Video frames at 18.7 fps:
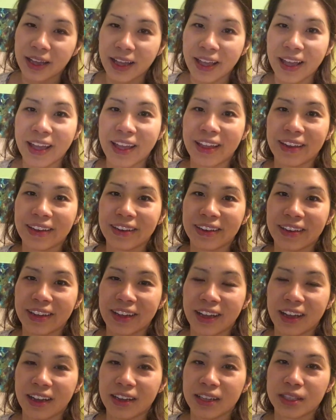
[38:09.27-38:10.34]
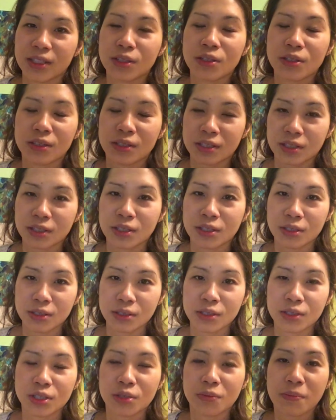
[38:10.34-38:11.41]
and
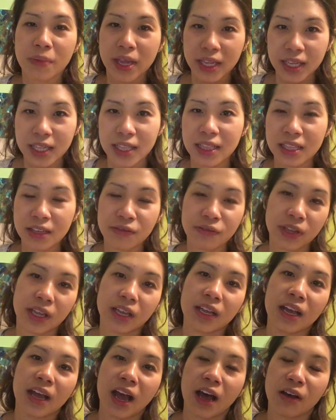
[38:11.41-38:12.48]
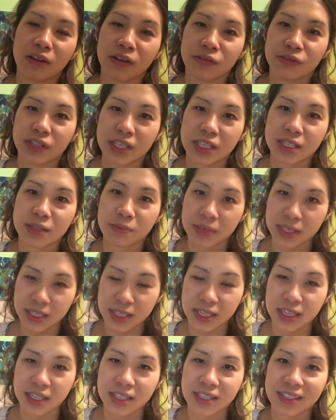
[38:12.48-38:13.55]
to make a living out of this
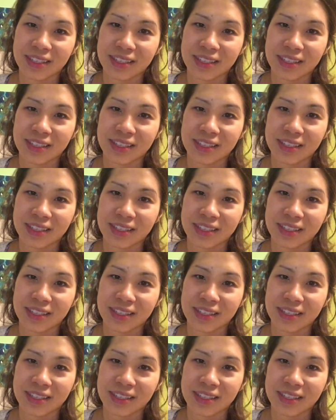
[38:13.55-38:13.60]
business.